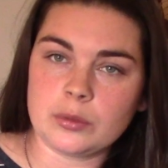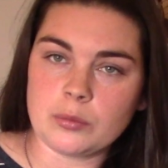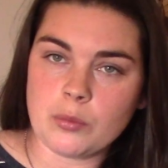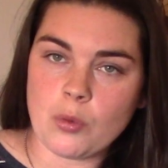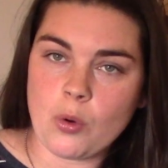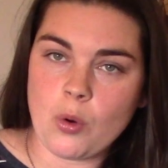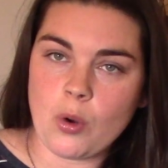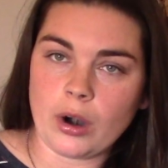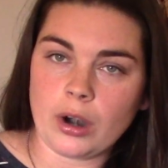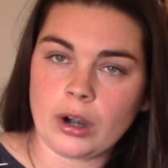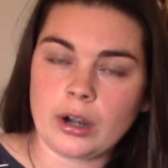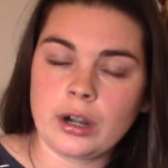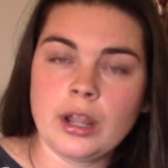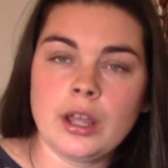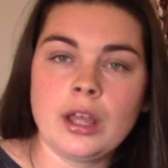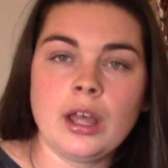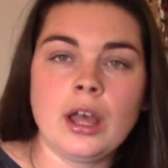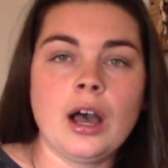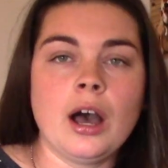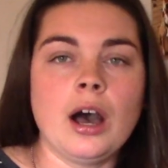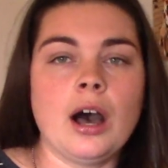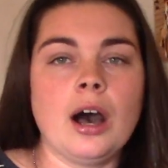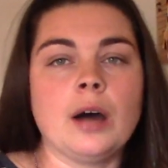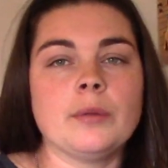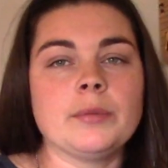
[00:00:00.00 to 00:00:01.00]
more.
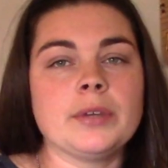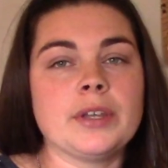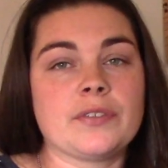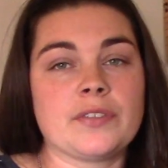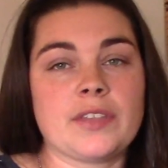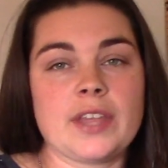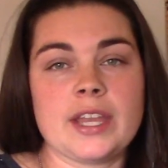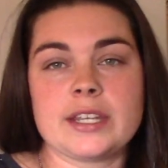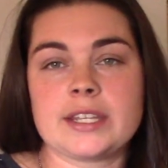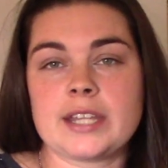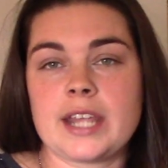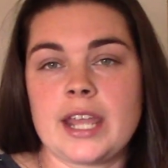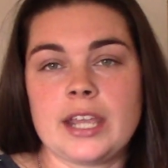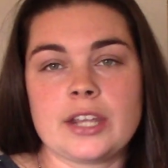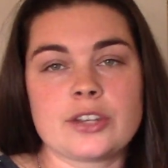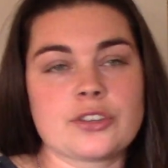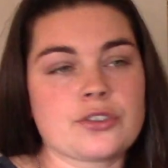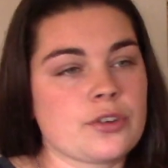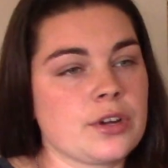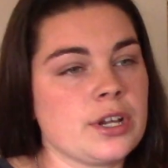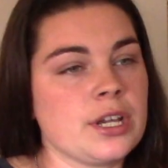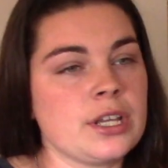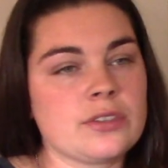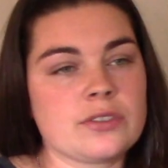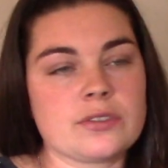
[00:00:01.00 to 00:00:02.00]
If they take
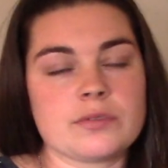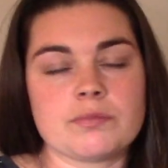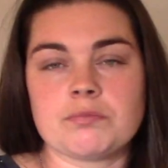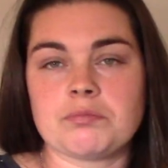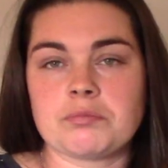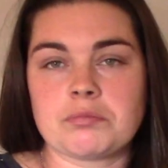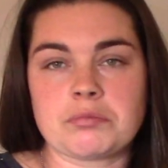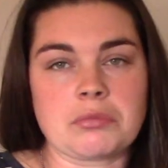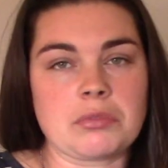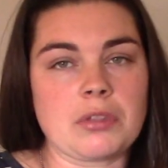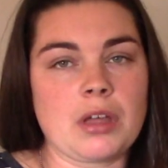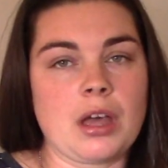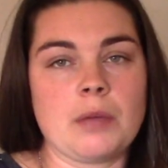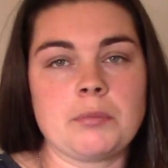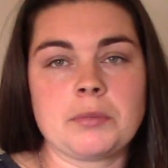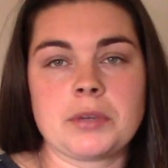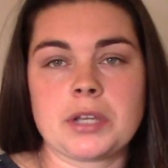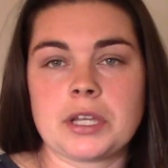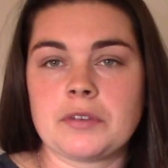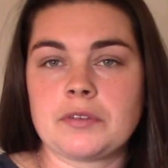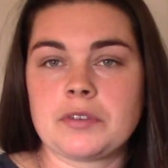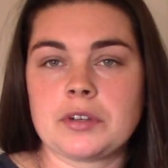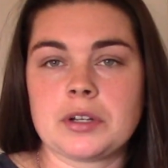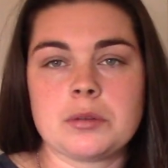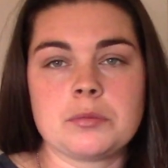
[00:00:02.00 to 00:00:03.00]
treats, I'm
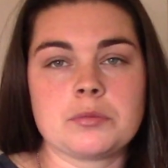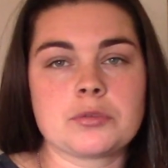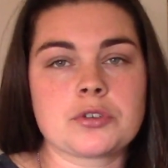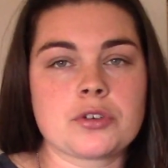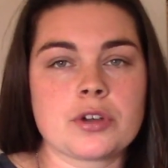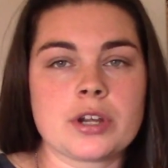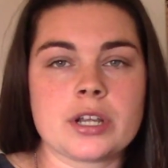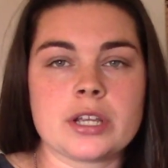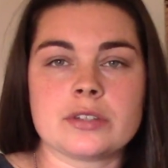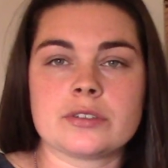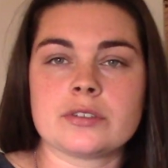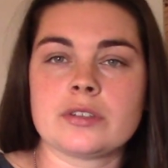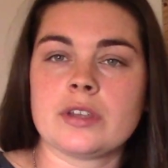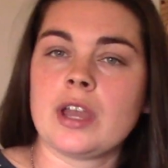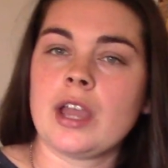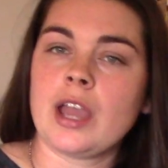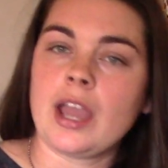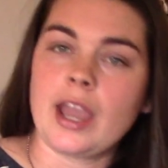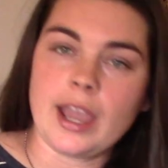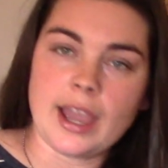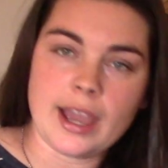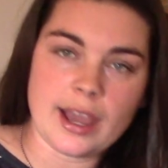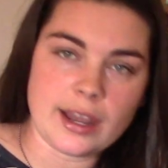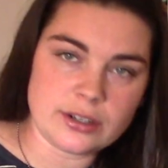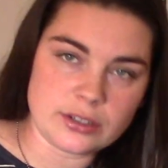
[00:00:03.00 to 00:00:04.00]
giving them treats.
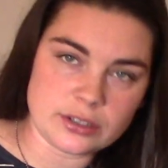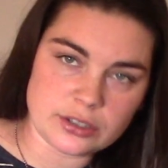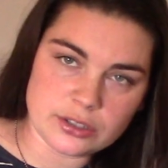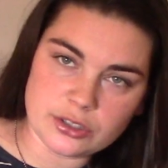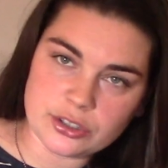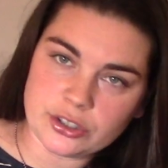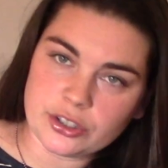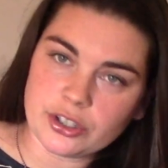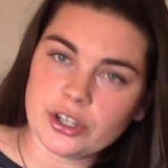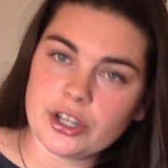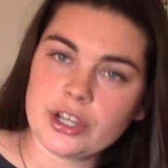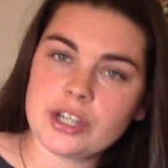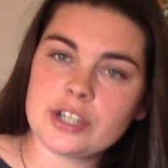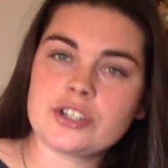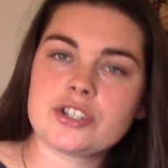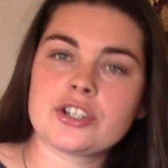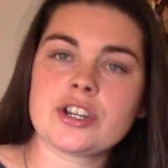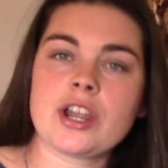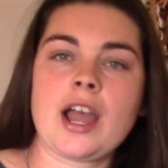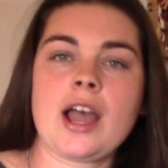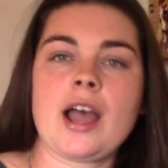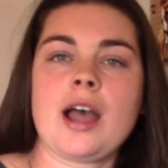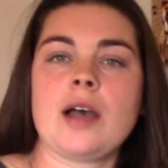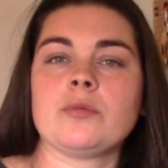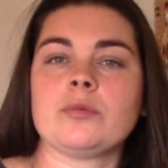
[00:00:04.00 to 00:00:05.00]
And good
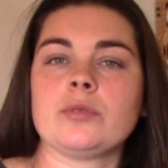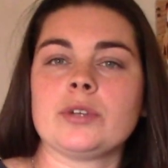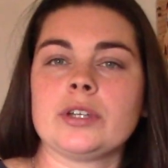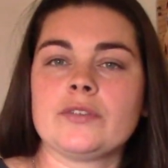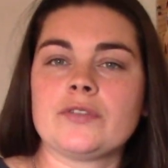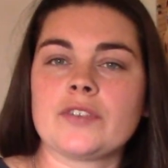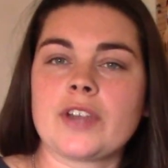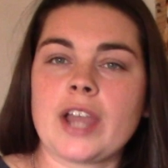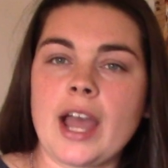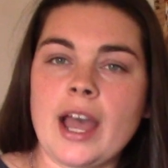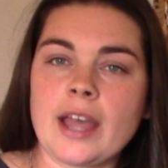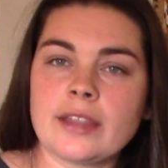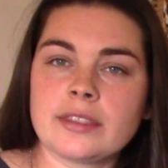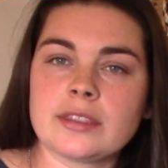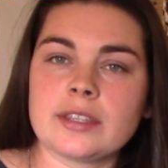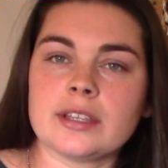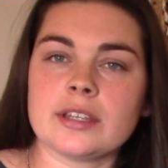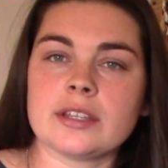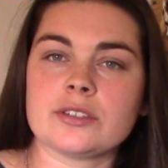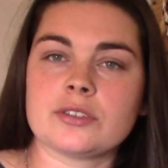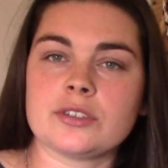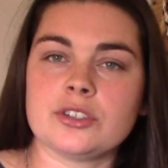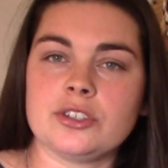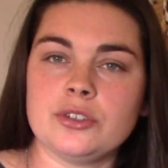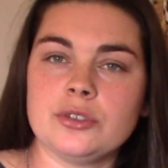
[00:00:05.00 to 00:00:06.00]
job. We've got
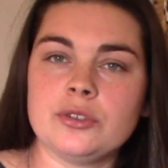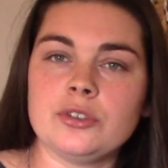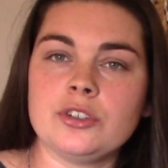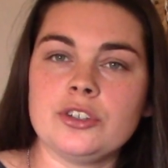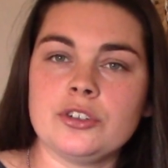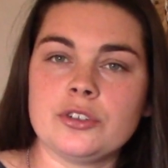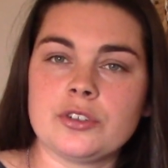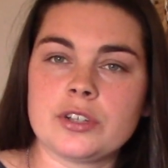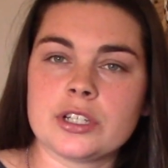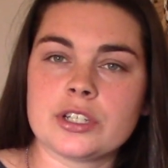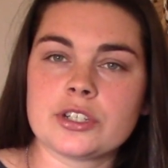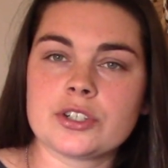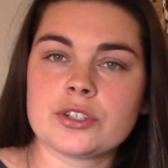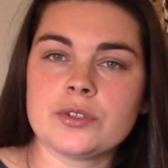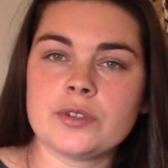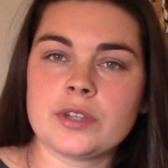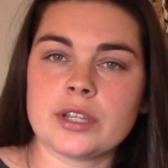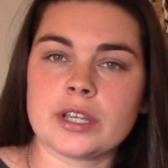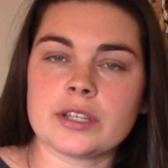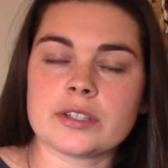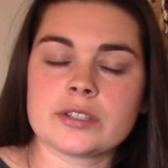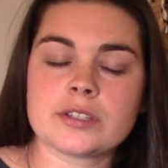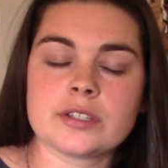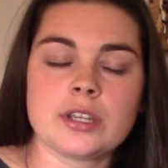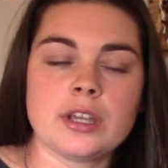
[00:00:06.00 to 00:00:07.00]
this. You can do
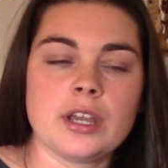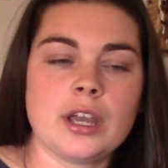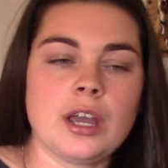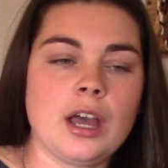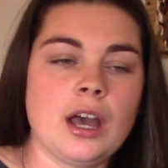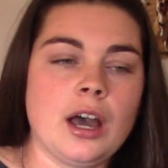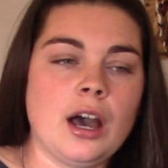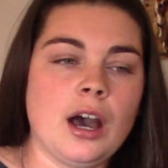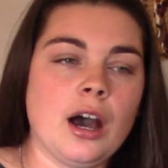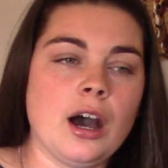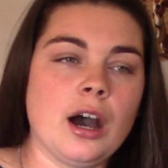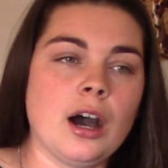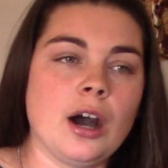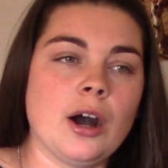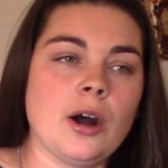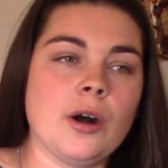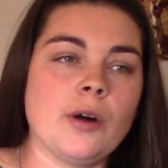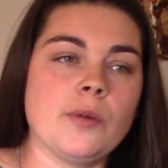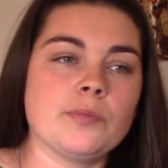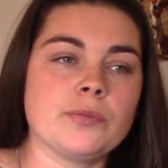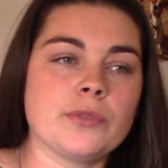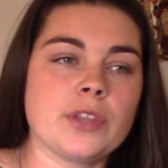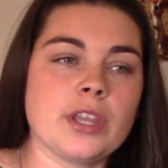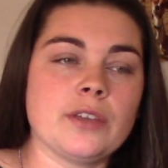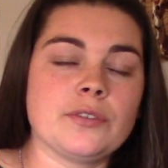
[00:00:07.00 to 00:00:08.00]
this.
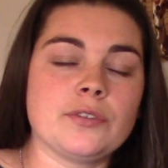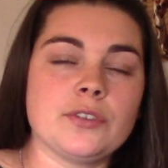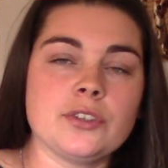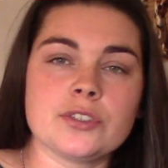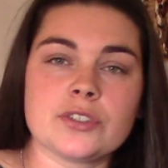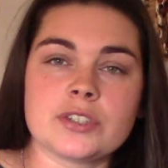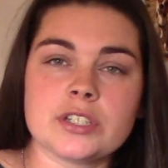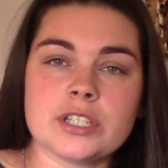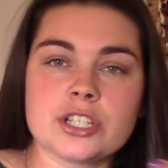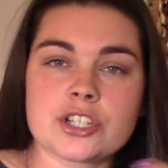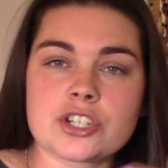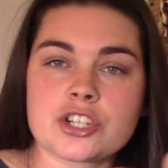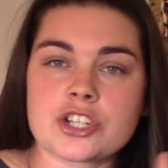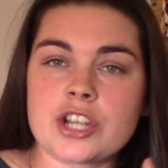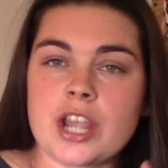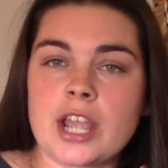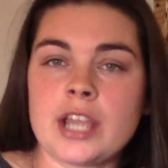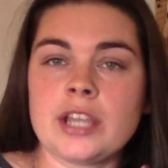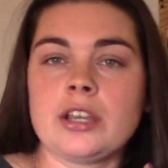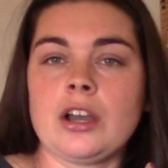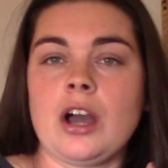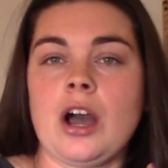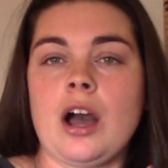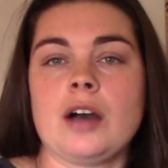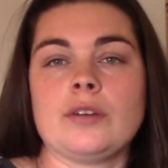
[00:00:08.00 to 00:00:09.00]
If you see a
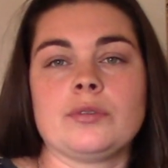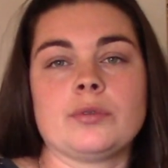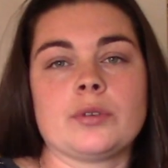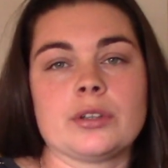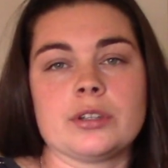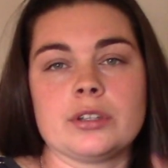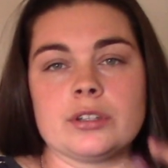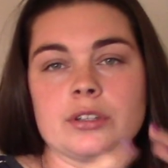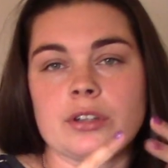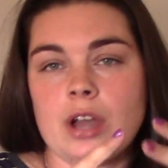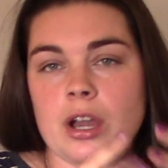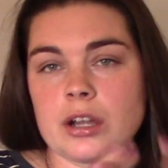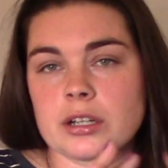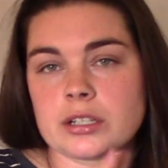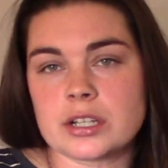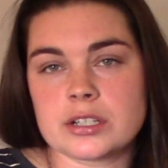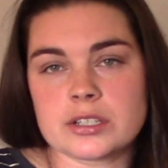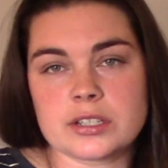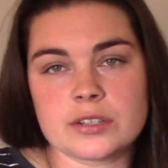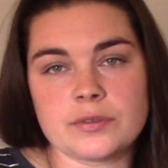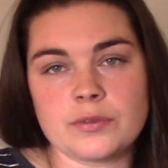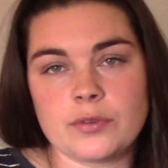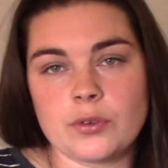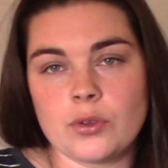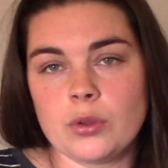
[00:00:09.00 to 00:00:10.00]
shake off where the dog
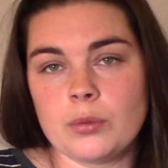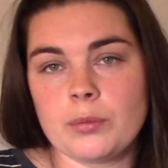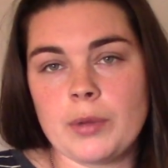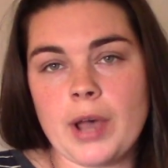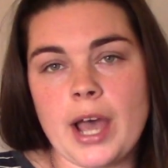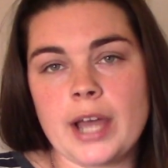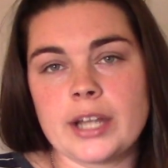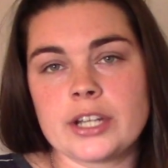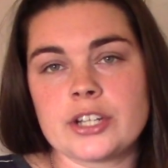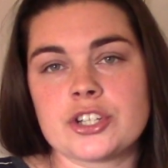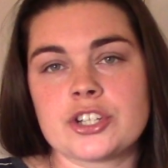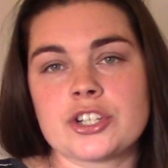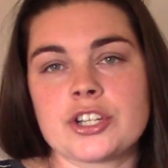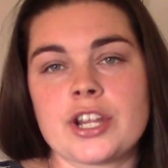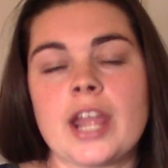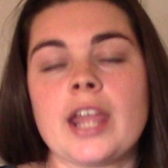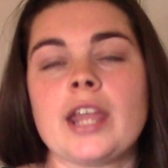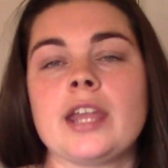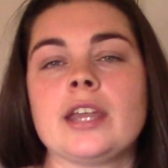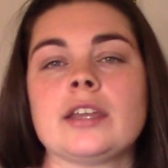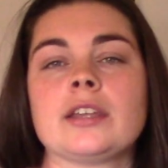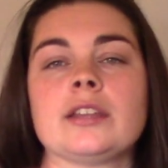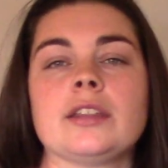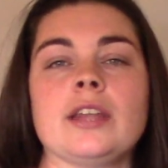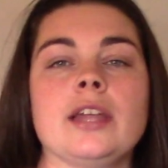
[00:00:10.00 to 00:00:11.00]
does a full body
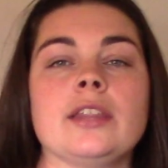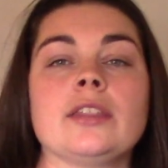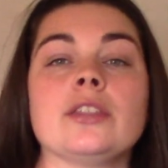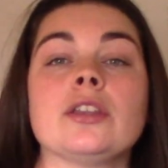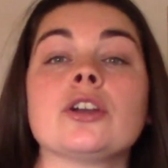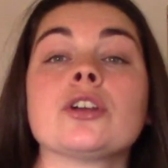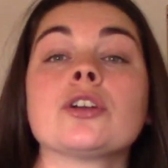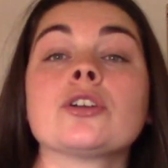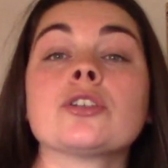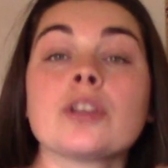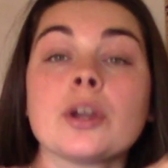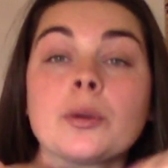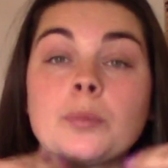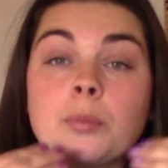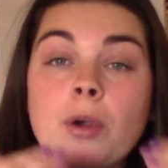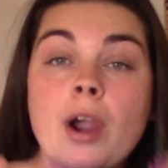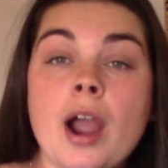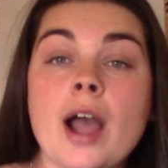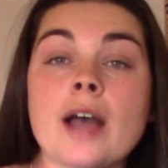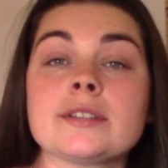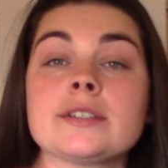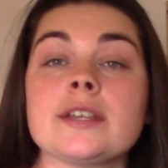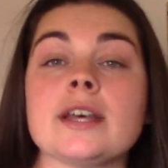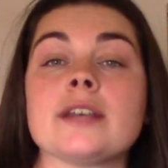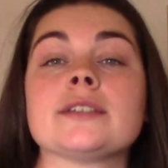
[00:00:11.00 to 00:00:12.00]
shake, then they're
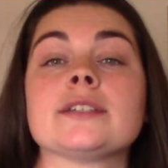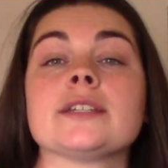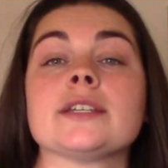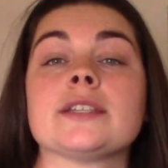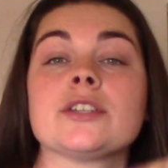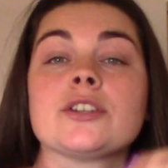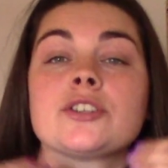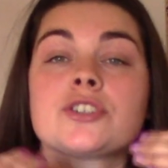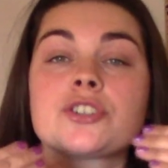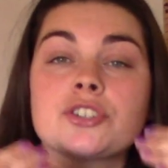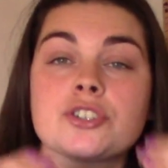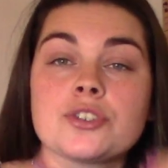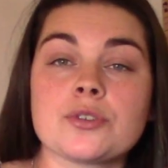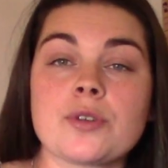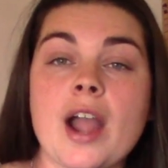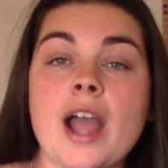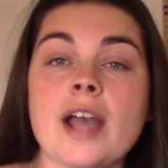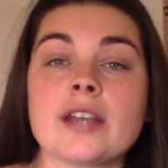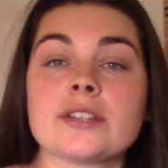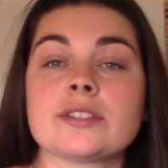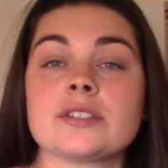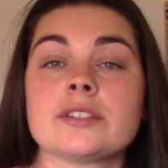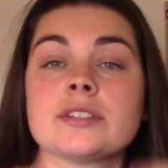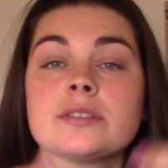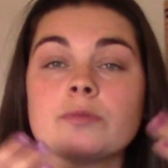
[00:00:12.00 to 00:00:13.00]
processing. Their
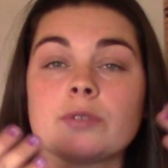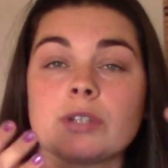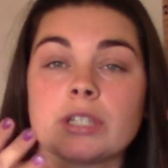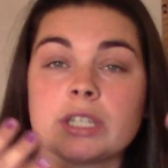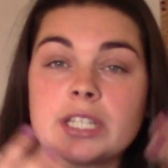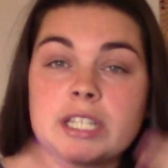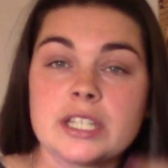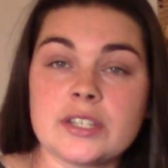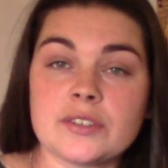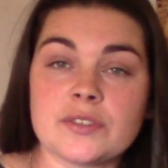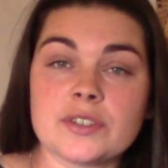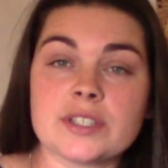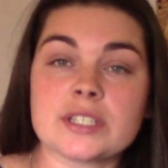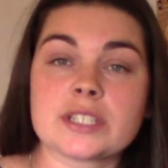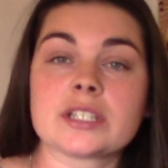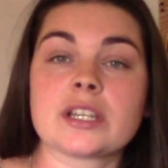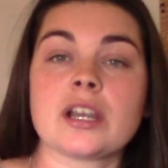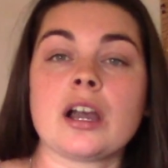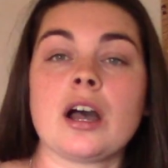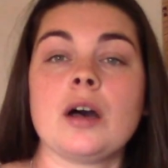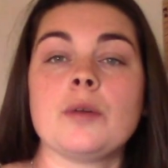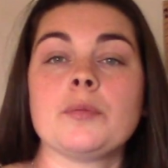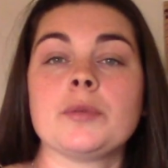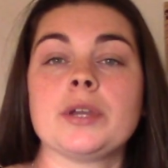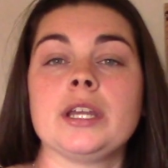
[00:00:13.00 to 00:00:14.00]
stress relief is
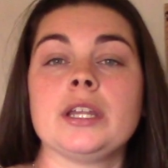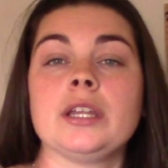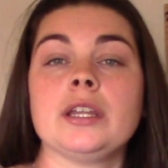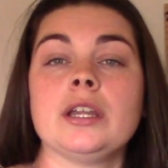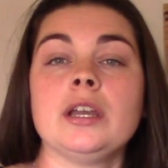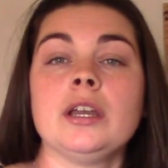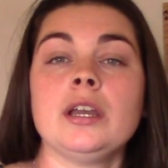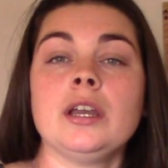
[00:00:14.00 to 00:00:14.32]
coming